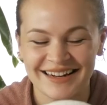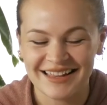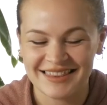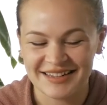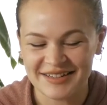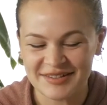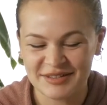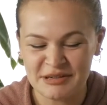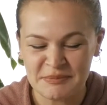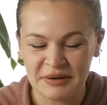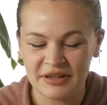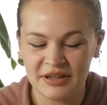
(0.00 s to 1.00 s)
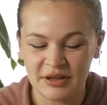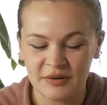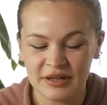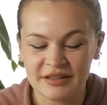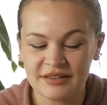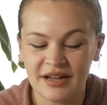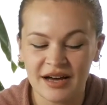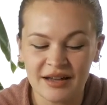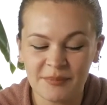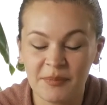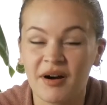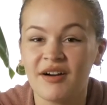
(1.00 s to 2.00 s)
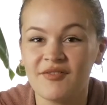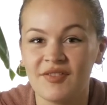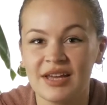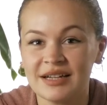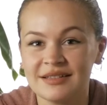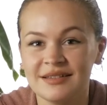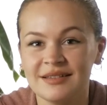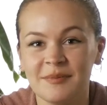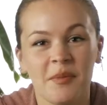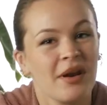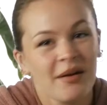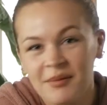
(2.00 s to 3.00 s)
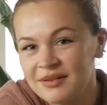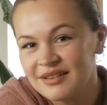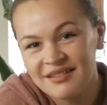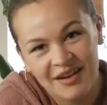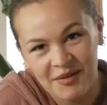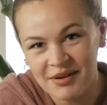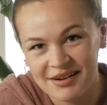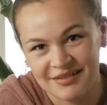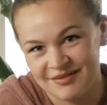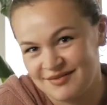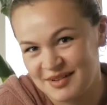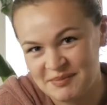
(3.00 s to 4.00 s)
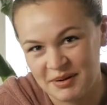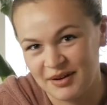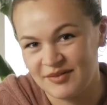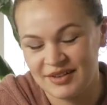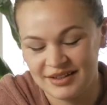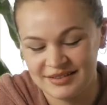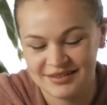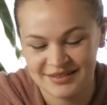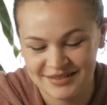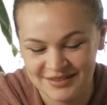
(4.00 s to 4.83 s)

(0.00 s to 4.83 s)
I think it's super cute. It's not perfect, but I wasn't going for perfect.